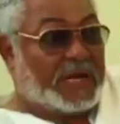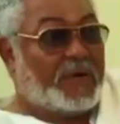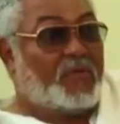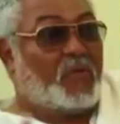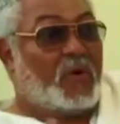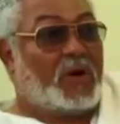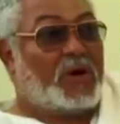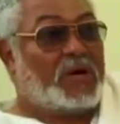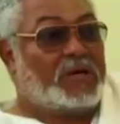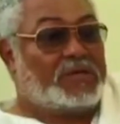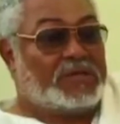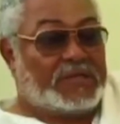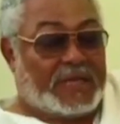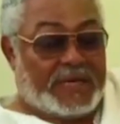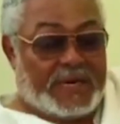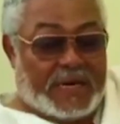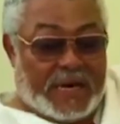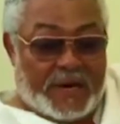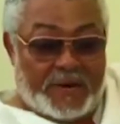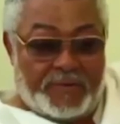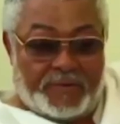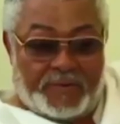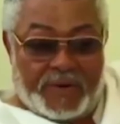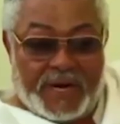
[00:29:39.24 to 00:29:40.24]
I was, and
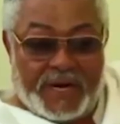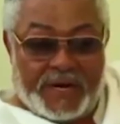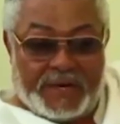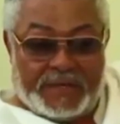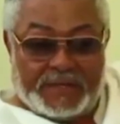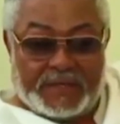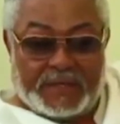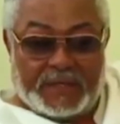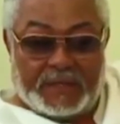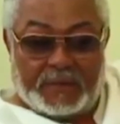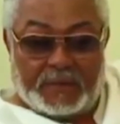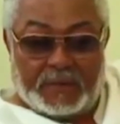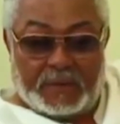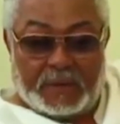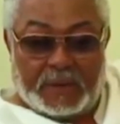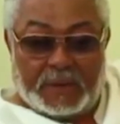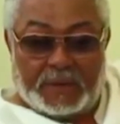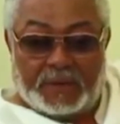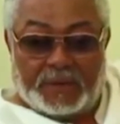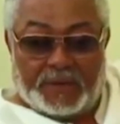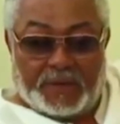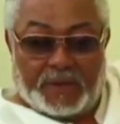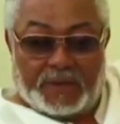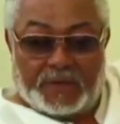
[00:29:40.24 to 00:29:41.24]
I read
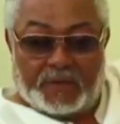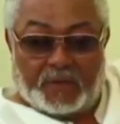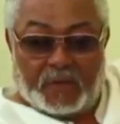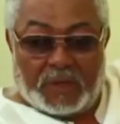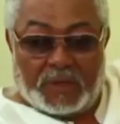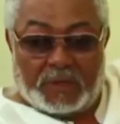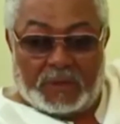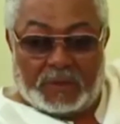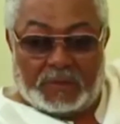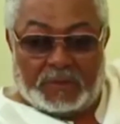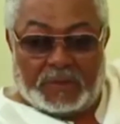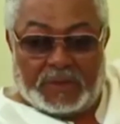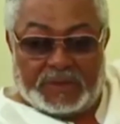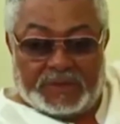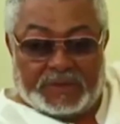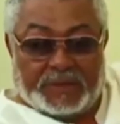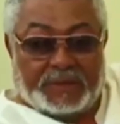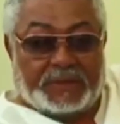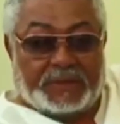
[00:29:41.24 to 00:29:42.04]
the other one. What's